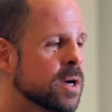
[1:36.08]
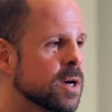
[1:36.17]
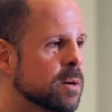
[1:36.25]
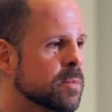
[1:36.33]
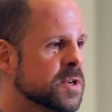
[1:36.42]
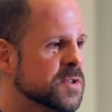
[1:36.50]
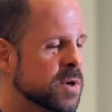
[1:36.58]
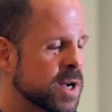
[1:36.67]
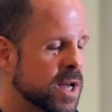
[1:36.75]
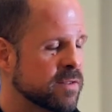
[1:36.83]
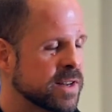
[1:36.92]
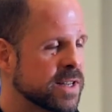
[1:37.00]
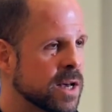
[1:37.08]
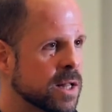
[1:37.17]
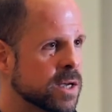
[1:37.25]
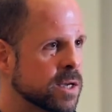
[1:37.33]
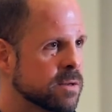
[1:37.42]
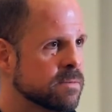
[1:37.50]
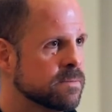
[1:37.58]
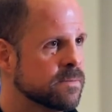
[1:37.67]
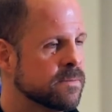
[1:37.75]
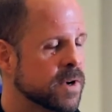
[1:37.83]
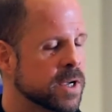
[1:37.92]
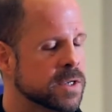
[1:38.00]
because they're in kind of a delicate
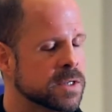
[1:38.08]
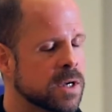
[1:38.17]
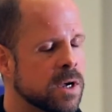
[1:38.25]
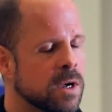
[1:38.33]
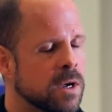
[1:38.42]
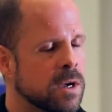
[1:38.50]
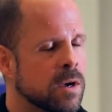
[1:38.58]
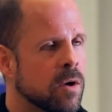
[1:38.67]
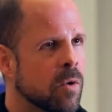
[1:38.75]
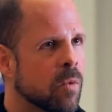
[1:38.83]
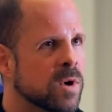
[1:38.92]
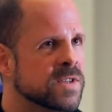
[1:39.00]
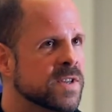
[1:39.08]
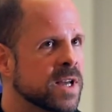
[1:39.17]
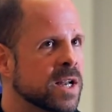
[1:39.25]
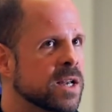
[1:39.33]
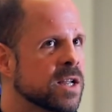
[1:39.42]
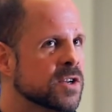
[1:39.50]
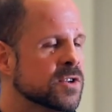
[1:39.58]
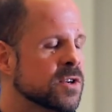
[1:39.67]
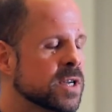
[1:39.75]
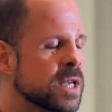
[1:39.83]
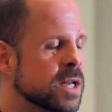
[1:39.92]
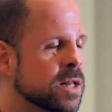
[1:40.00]
phase. Once that initial
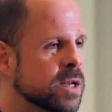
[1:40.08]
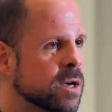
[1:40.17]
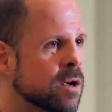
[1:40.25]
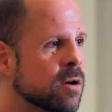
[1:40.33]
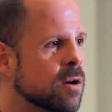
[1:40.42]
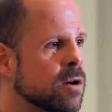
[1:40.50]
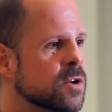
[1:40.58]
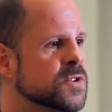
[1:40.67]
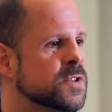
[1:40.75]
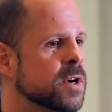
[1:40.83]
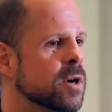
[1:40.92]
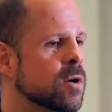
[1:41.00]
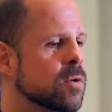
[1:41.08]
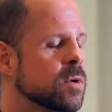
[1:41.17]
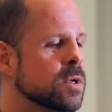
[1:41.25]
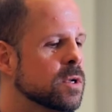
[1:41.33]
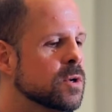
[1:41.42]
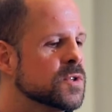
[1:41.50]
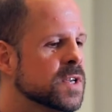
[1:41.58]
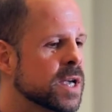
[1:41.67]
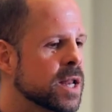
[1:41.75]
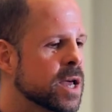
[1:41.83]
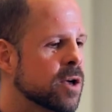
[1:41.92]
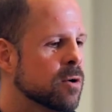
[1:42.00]
healing occurs, though, using
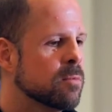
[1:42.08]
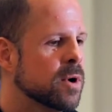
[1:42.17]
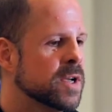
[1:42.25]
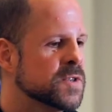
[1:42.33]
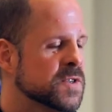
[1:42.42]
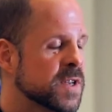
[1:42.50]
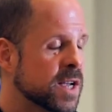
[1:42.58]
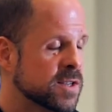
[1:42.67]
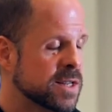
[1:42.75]
an ankle brace is actually